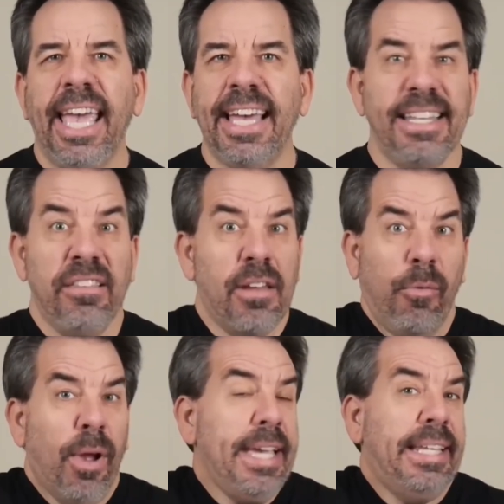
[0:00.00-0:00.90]
And
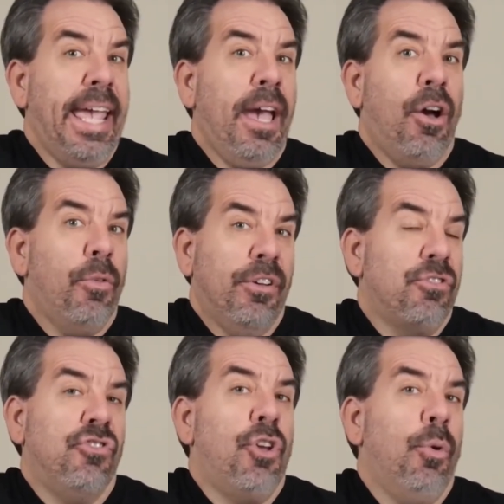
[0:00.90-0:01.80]
right now, there
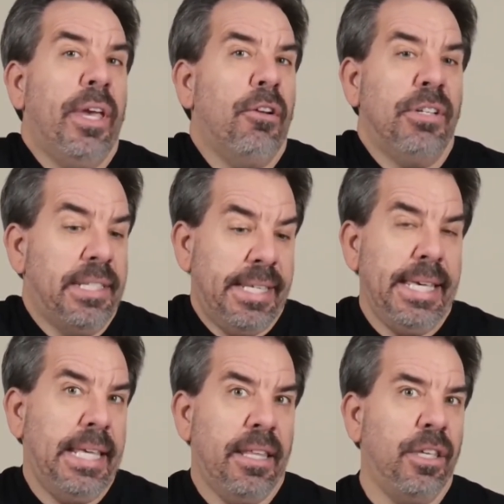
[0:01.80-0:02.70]
is no
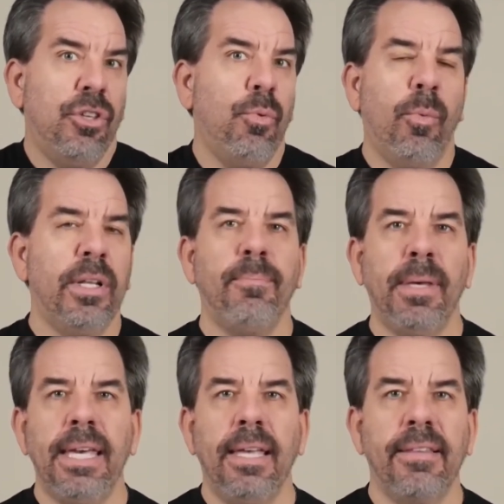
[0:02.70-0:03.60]
guarantee that you would
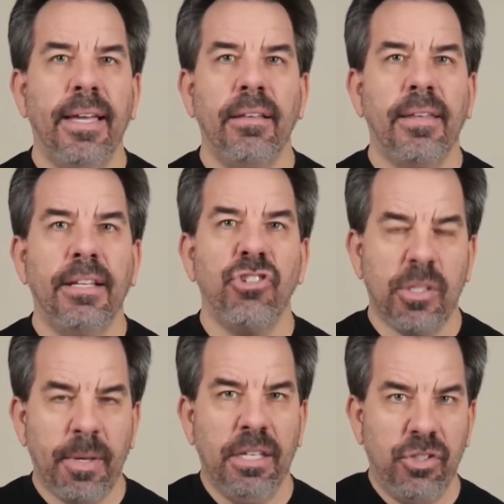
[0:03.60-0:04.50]
be that that
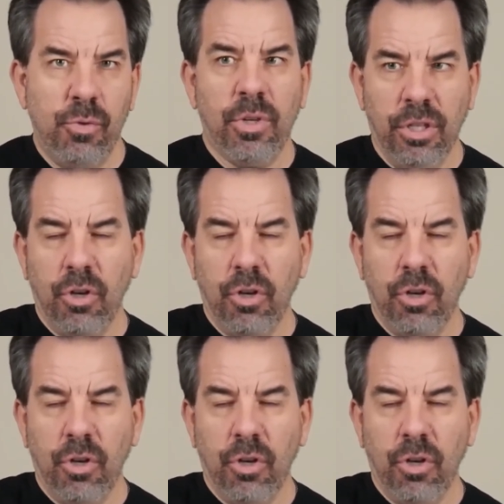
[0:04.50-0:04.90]
just because you can